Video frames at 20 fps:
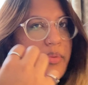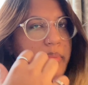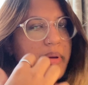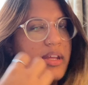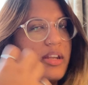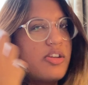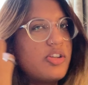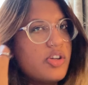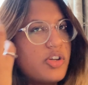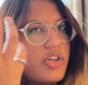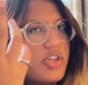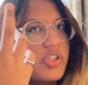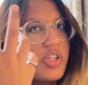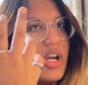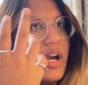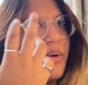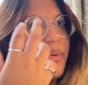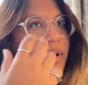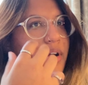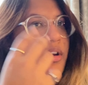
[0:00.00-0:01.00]
bit, took a
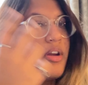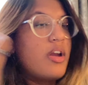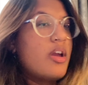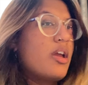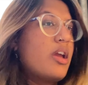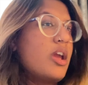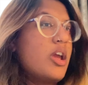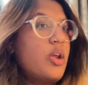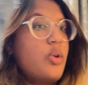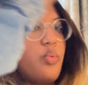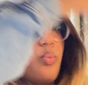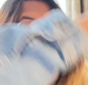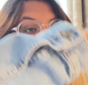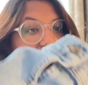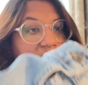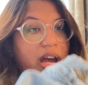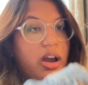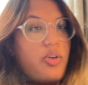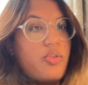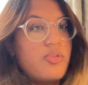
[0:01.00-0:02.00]
shower,
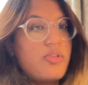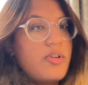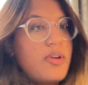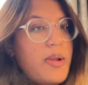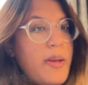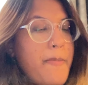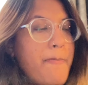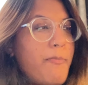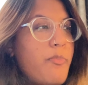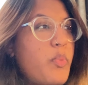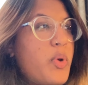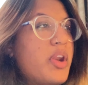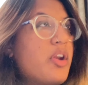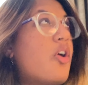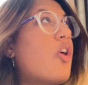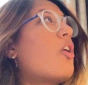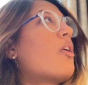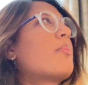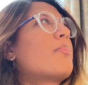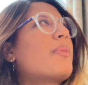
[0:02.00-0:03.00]
went out, went
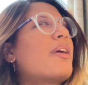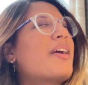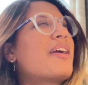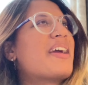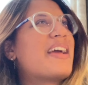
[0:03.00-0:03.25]
on my